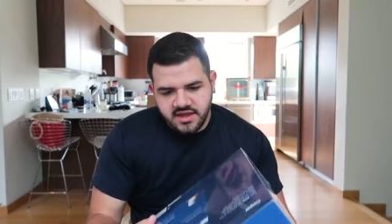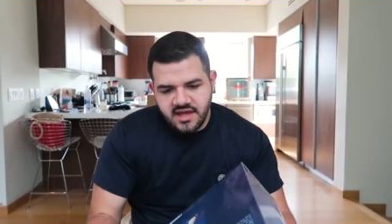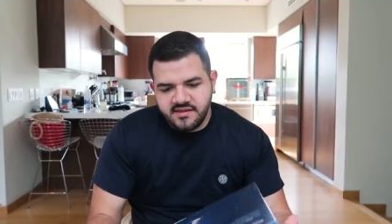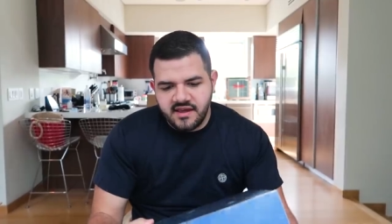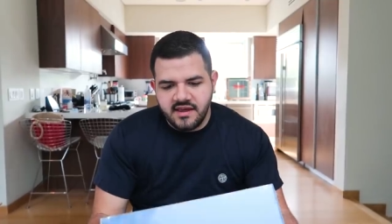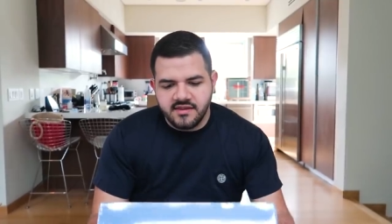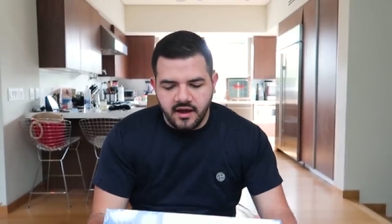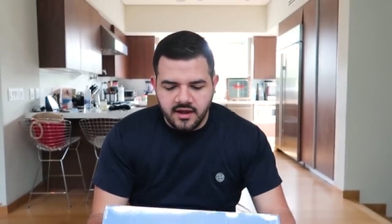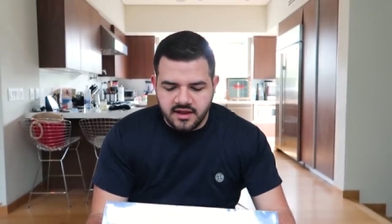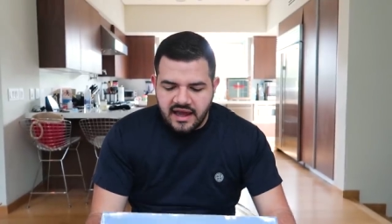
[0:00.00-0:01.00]
this is
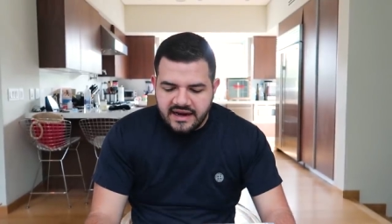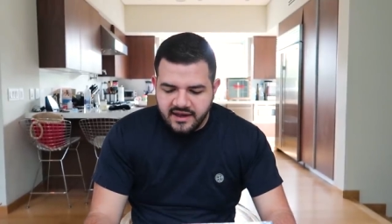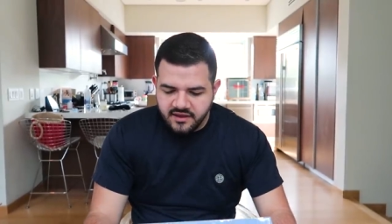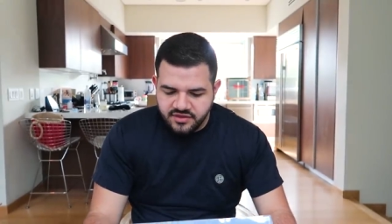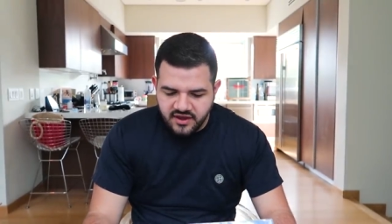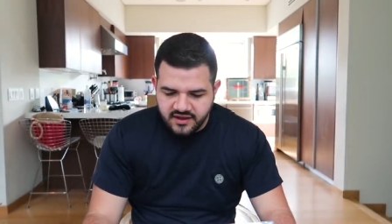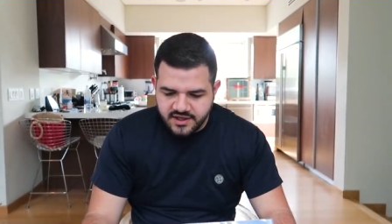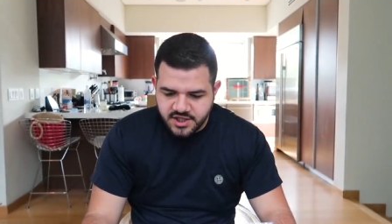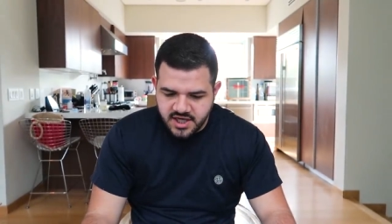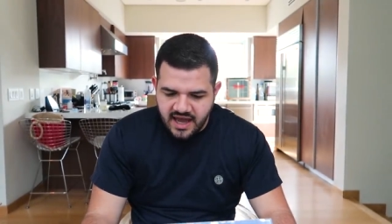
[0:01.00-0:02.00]
a lighting thing
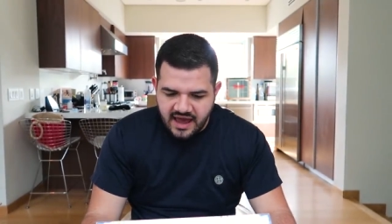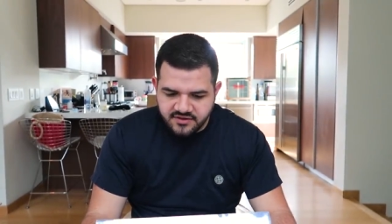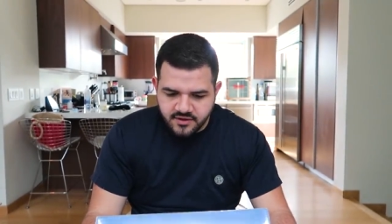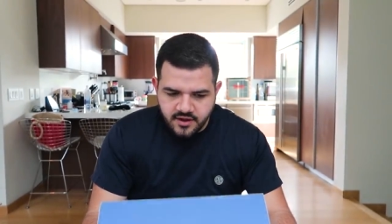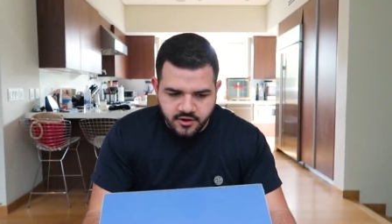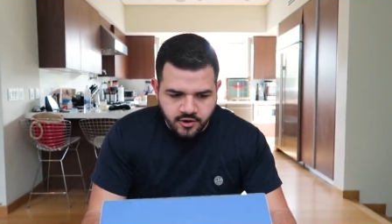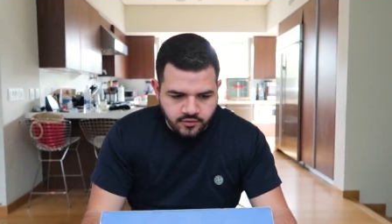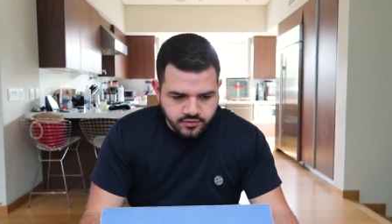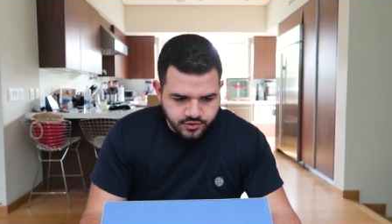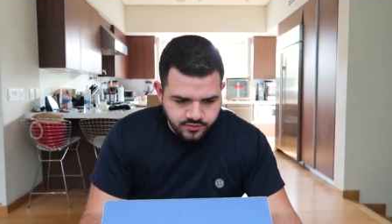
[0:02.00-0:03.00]
that she has in her
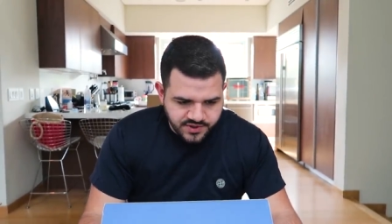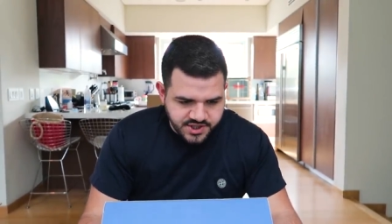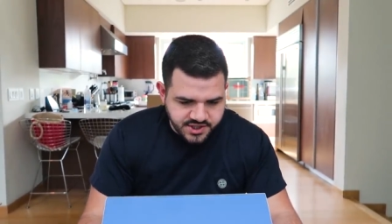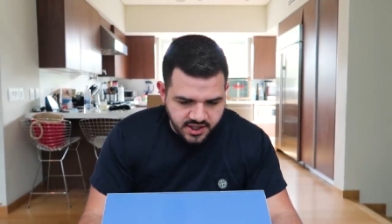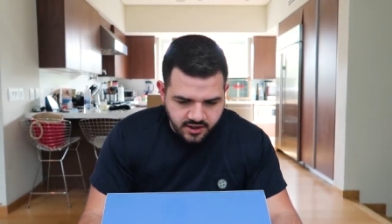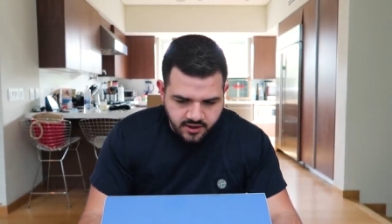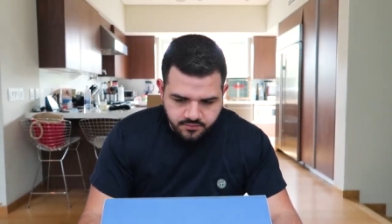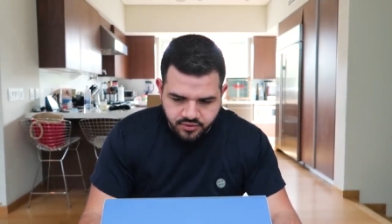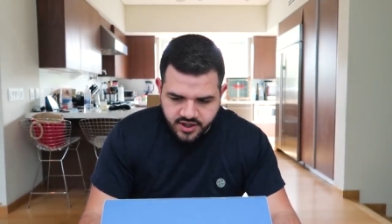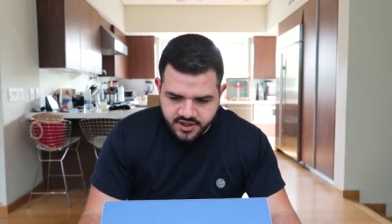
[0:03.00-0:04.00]
room, which is
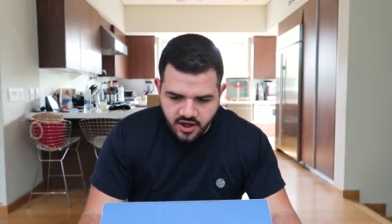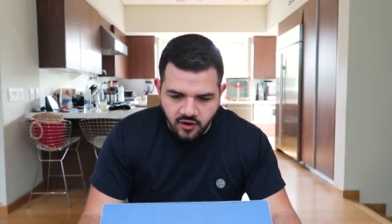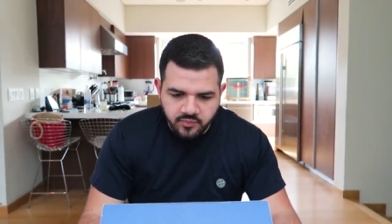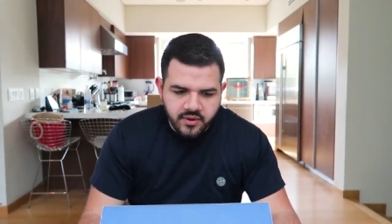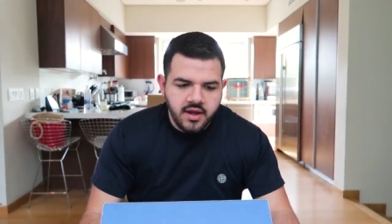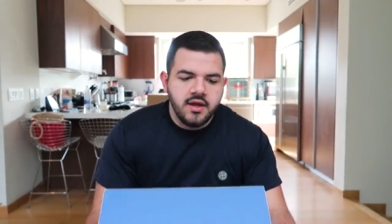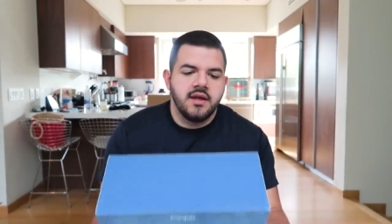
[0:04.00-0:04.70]
pretty dope.